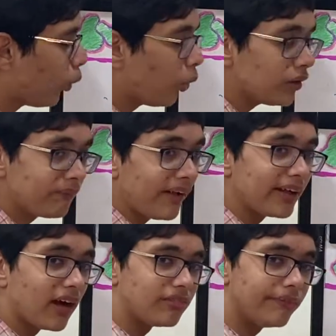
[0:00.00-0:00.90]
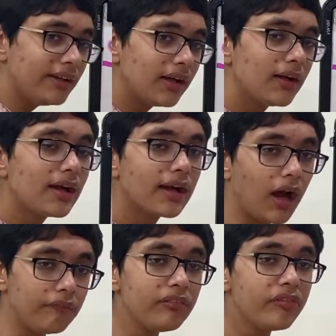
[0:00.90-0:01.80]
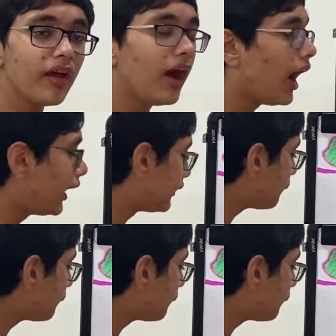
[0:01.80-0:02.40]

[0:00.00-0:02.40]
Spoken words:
owned by the government comes under